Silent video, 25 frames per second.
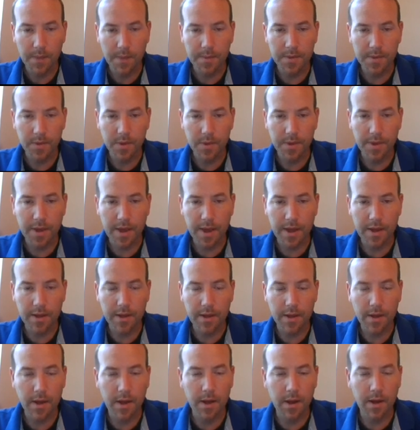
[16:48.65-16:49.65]
So with that,
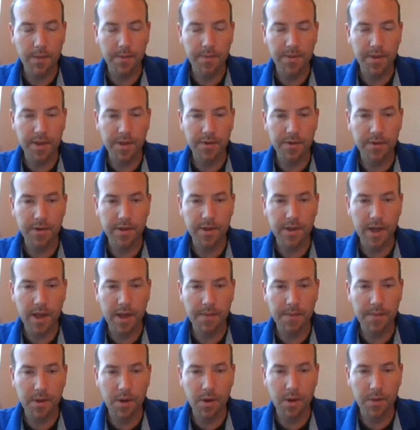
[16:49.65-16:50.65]
thanks for your
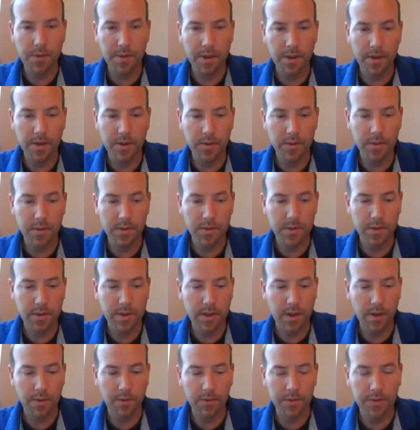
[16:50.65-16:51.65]
time. I hope that was
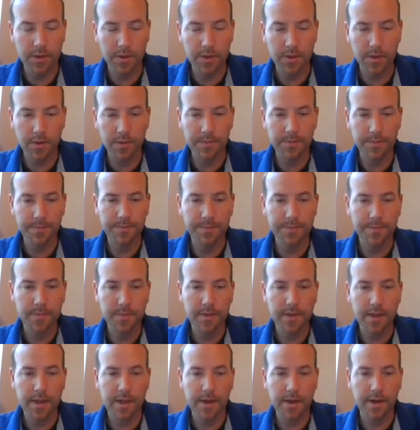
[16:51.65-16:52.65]
helpful to you.
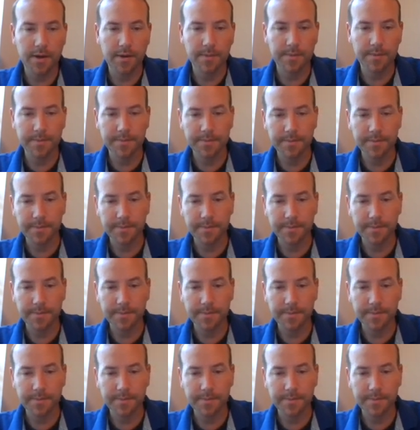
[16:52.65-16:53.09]
Take care.